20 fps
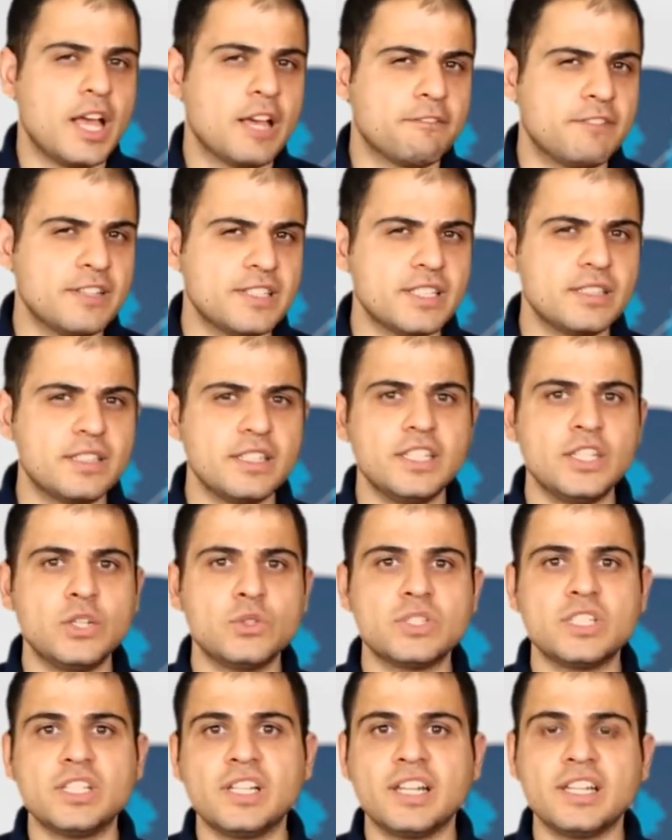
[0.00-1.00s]
Visit the New
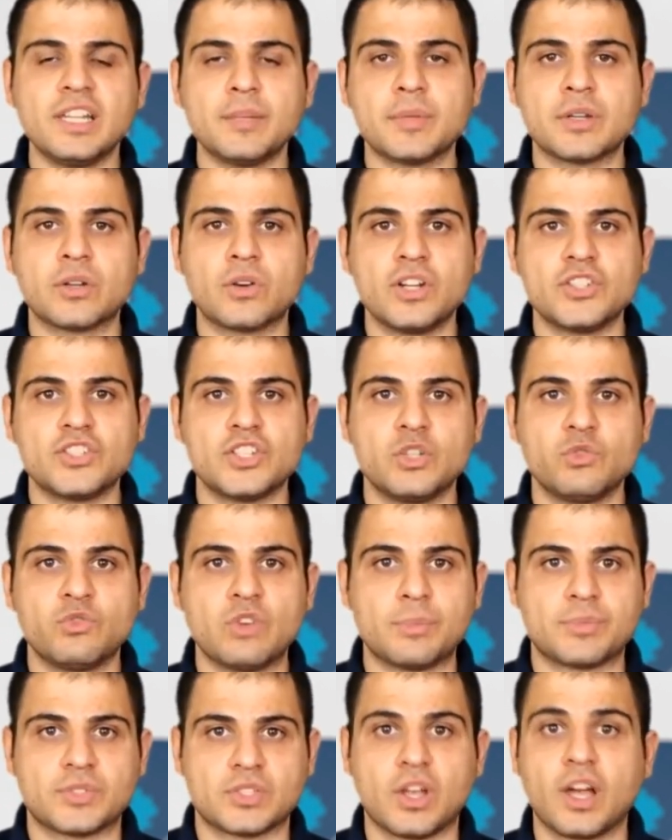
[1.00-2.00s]
Zealand immigration
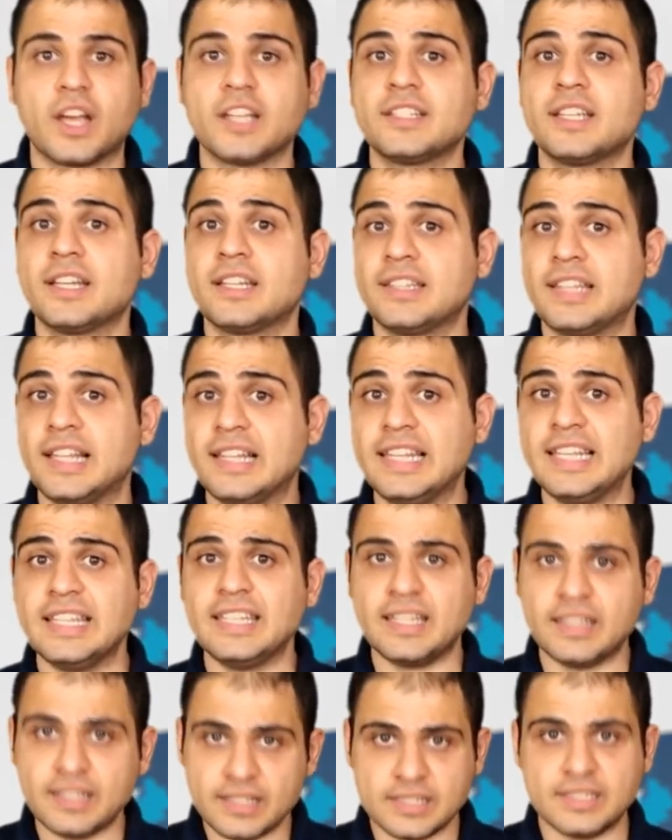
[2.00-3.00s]
website. The
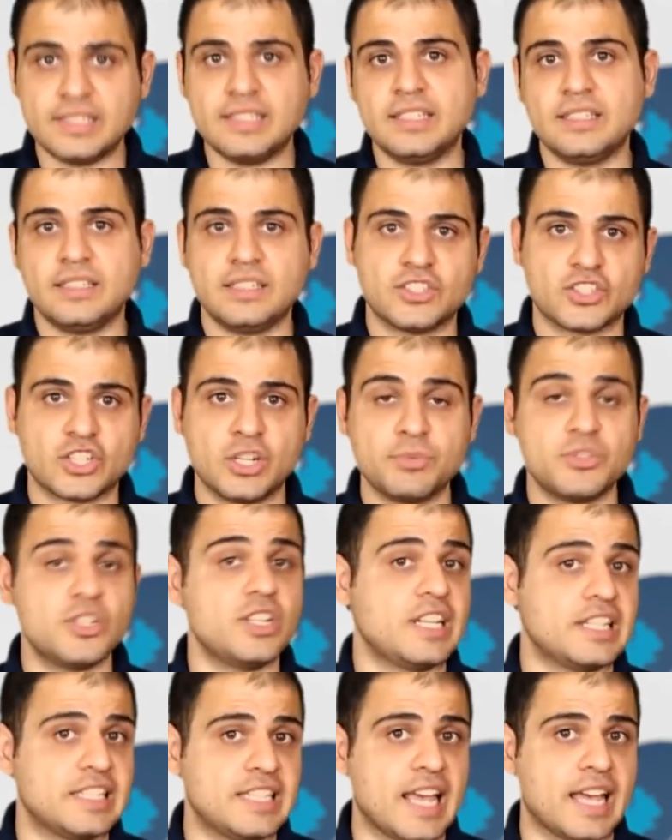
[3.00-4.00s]
link is in the
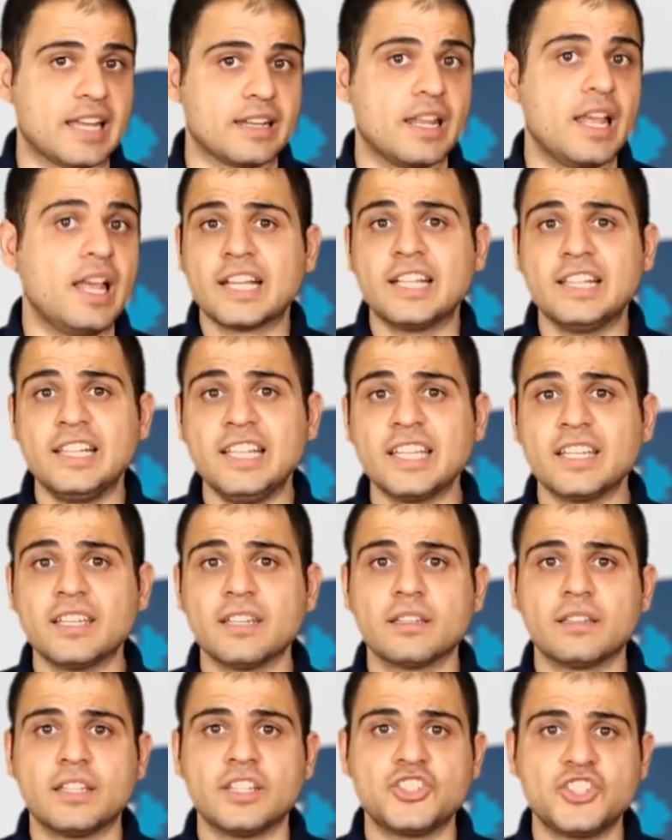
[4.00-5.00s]
description again. Click
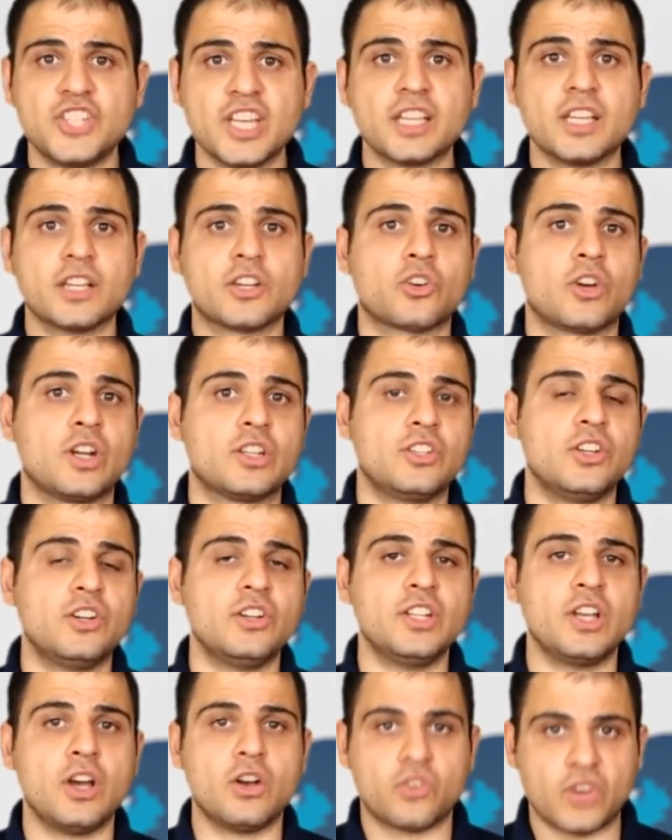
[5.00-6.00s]
the Check
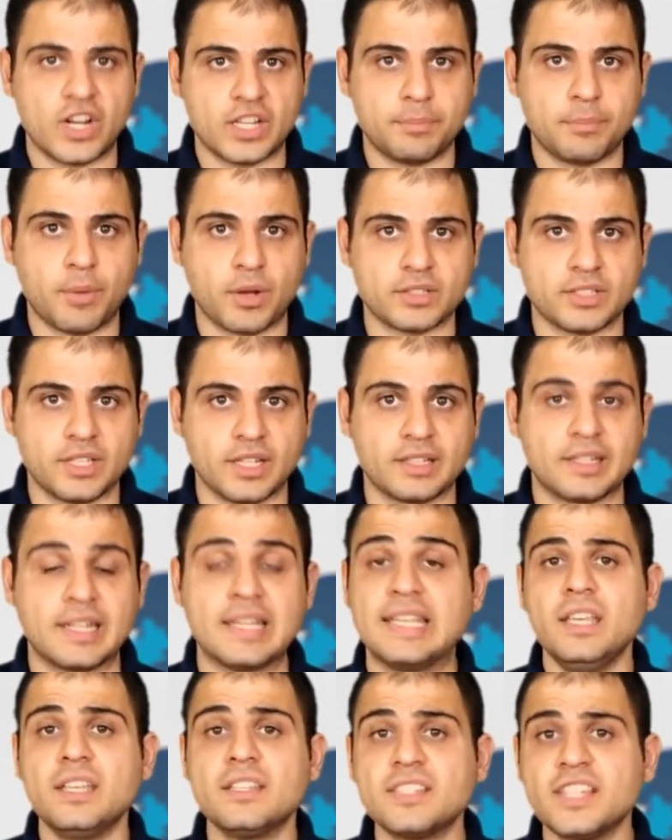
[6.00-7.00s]
Criteria red button.
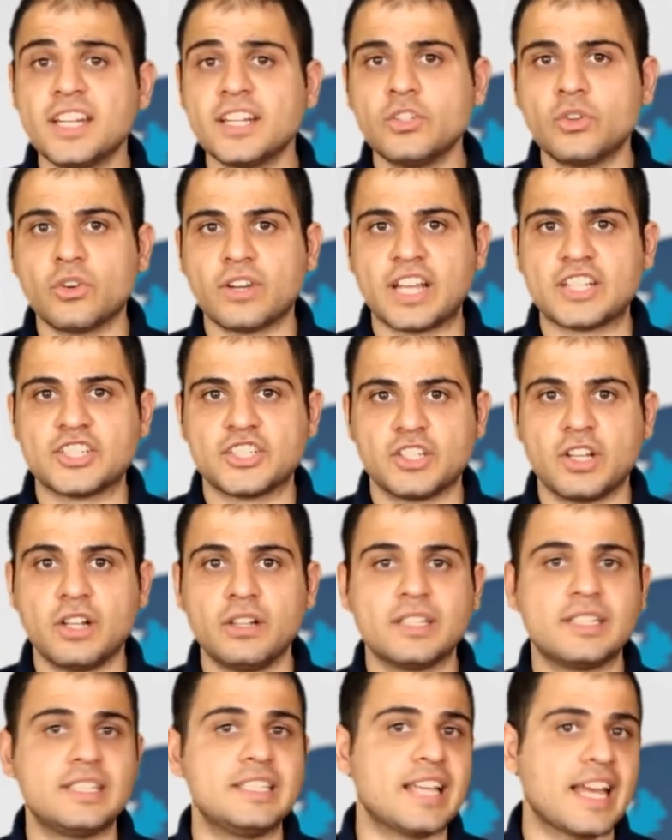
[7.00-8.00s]
Insert your
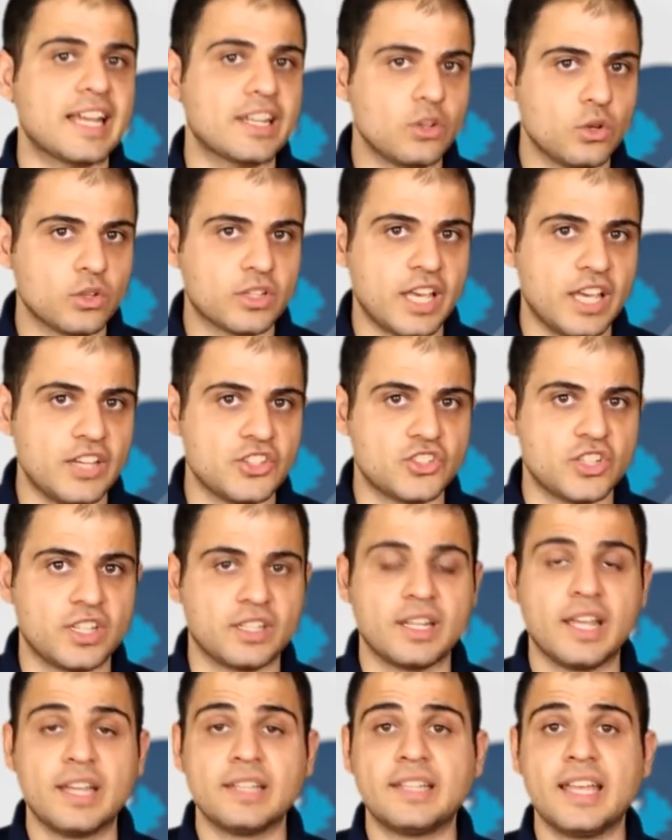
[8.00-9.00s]
nationality and location.
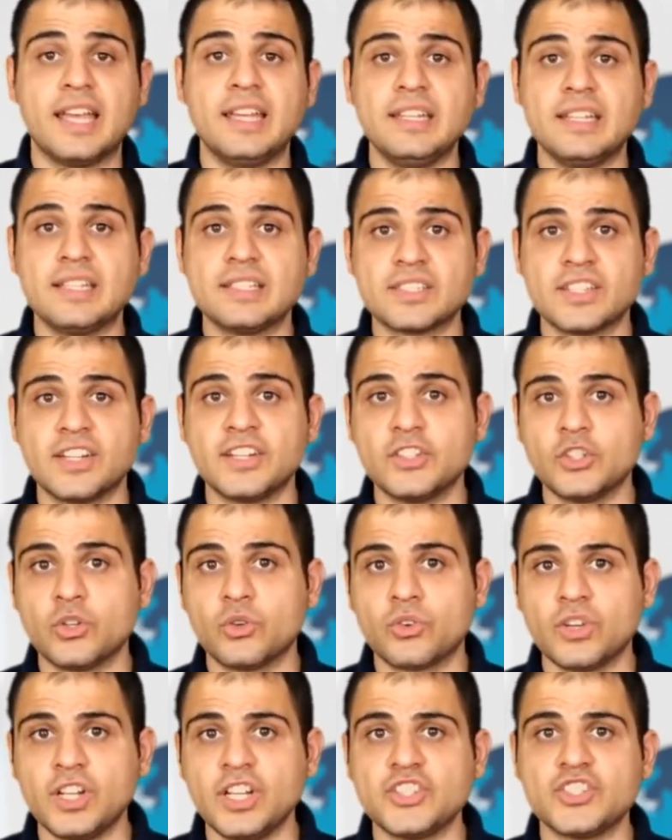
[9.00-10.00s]
Then insert your
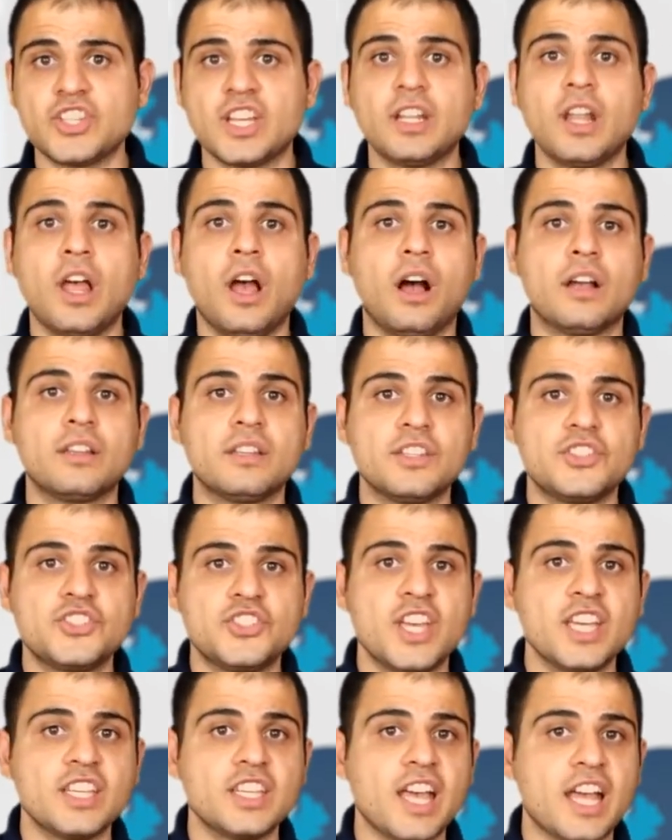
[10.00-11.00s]
region on the
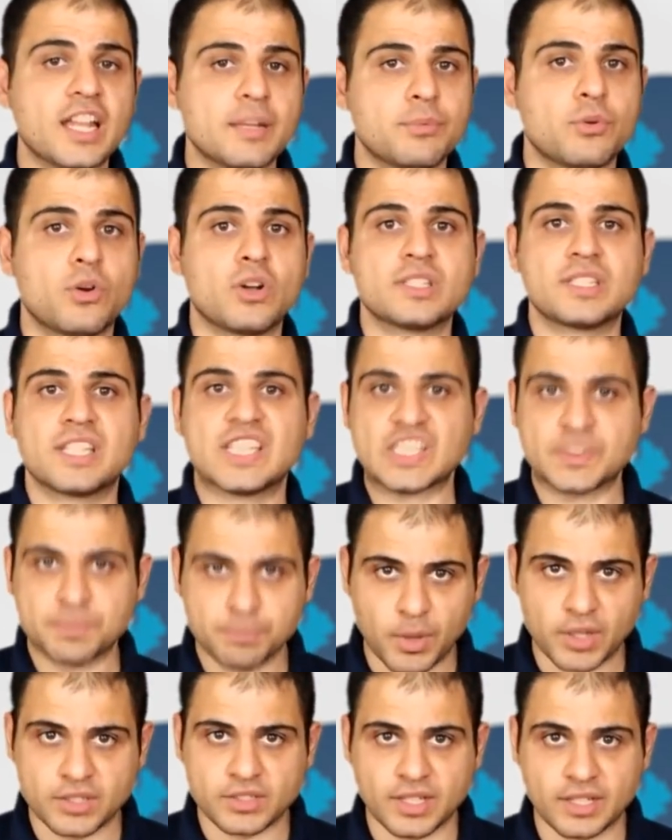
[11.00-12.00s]
Check and Process
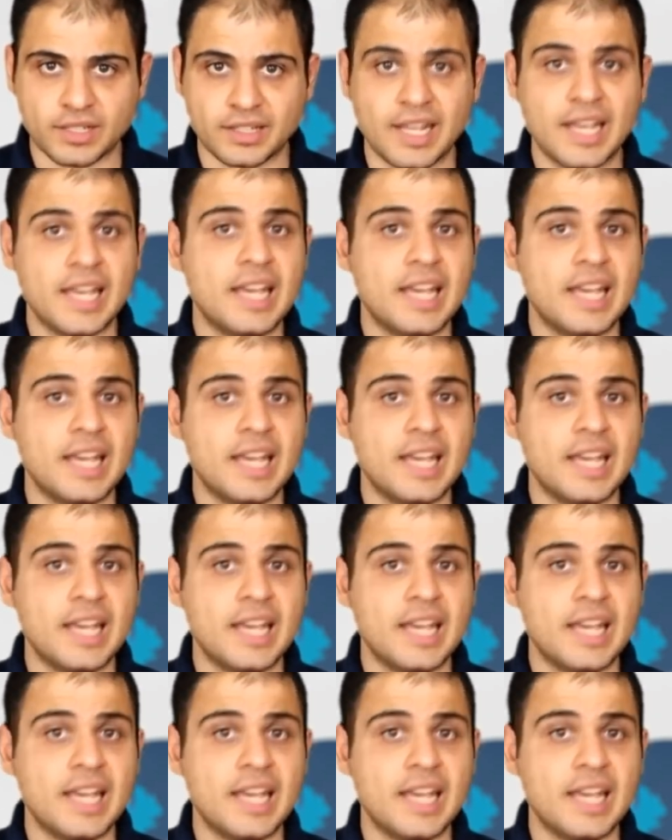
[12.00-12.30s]
button.